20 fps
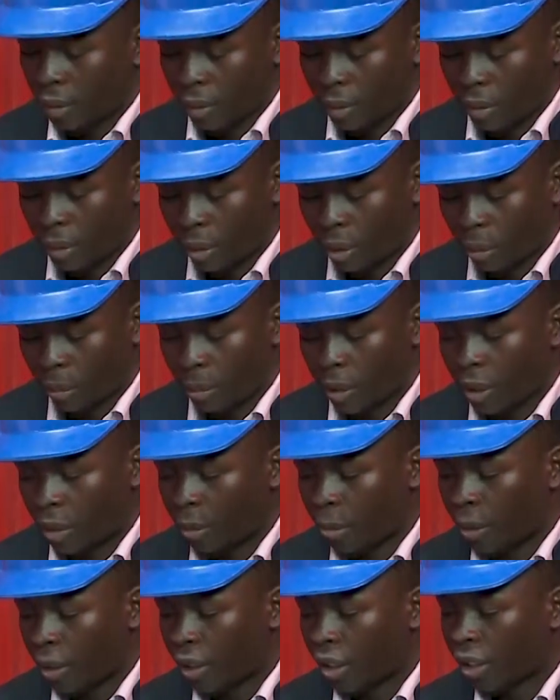
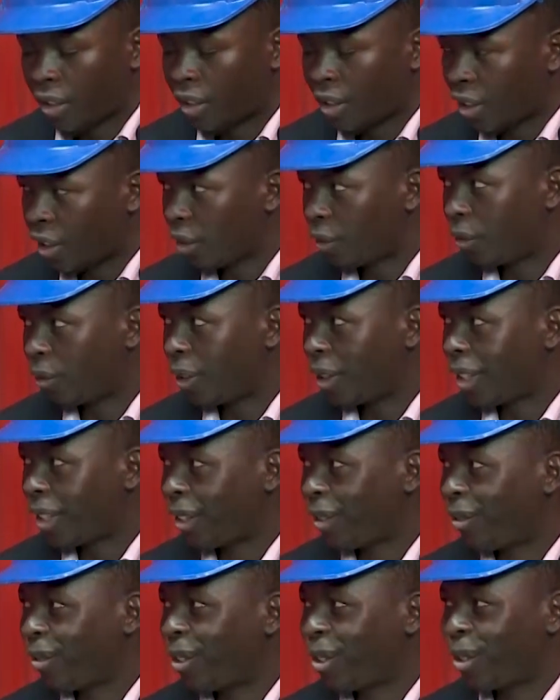Commitment and
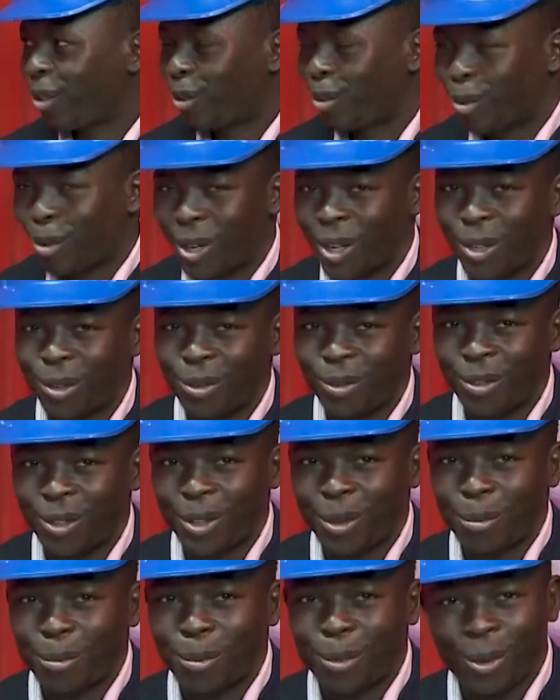self-drive is one of
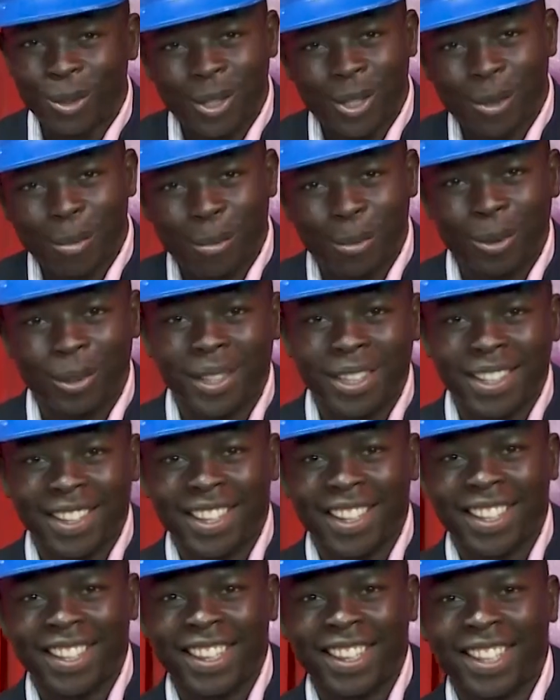the most important
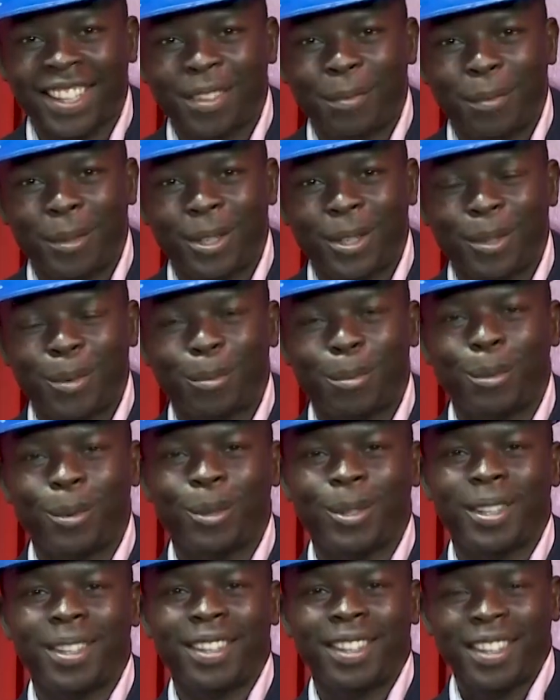things that Brother
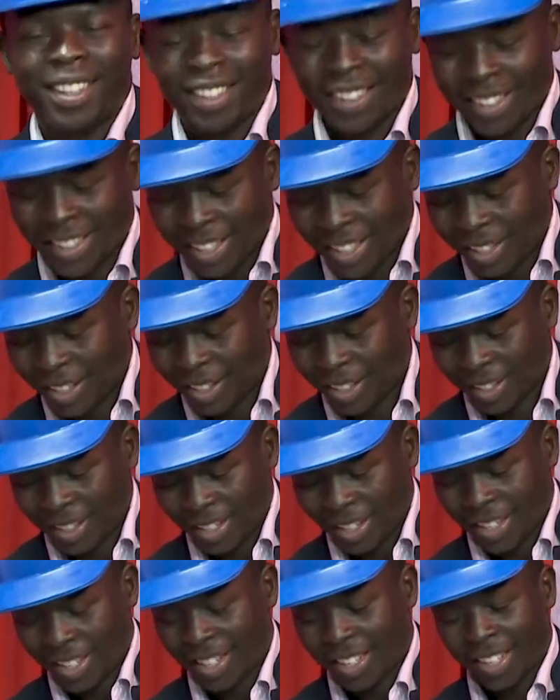
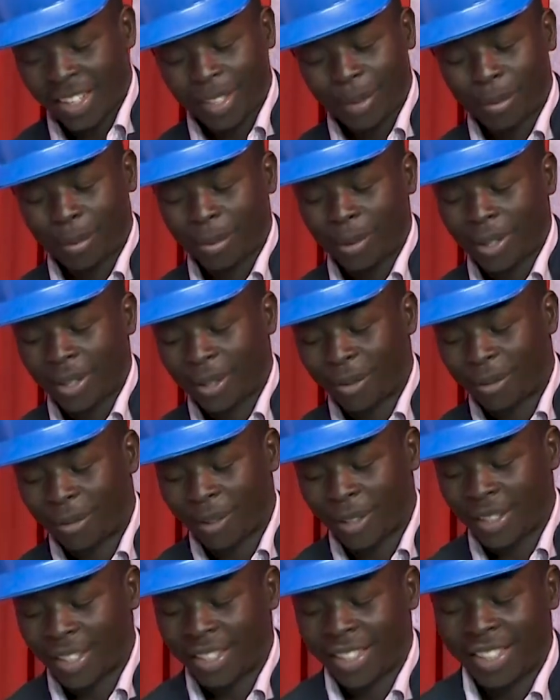
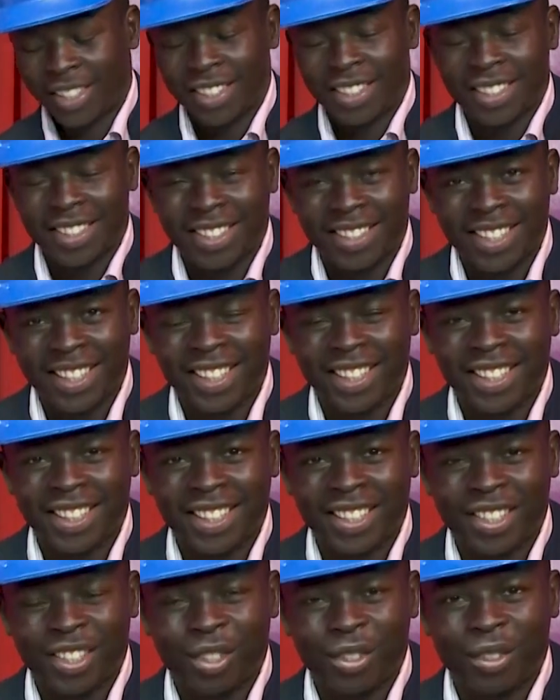Fredrick is telling
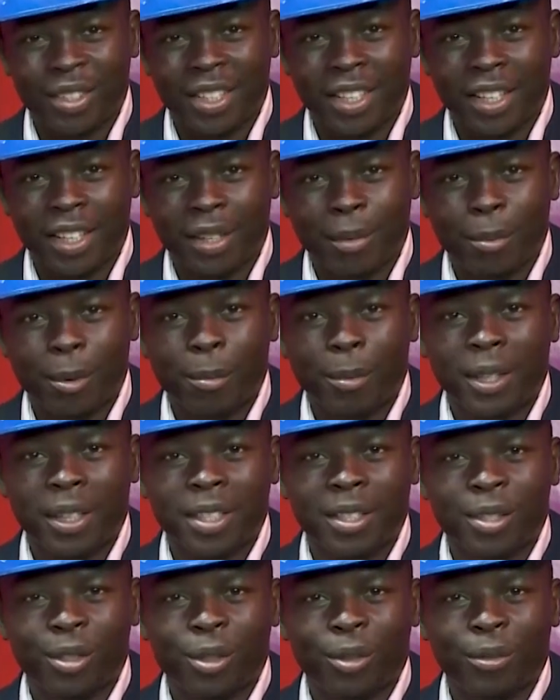us today. Remember
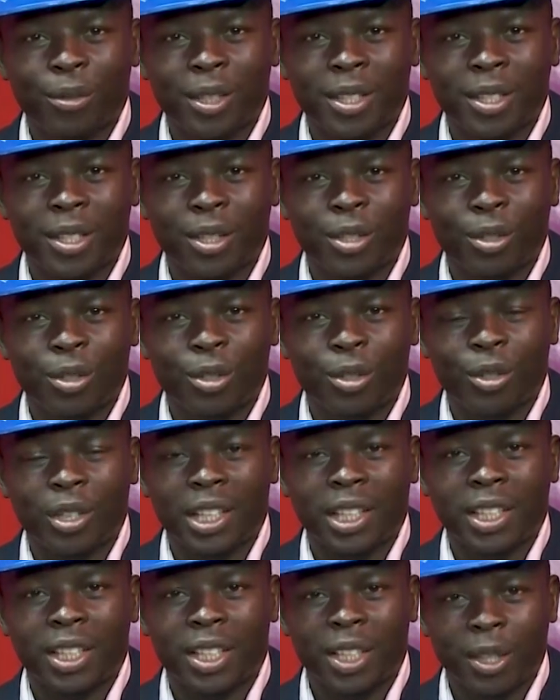this conversation, you
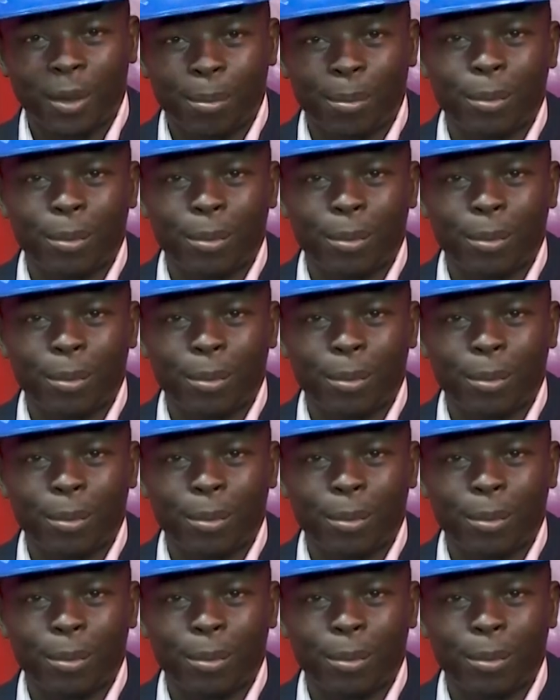can keep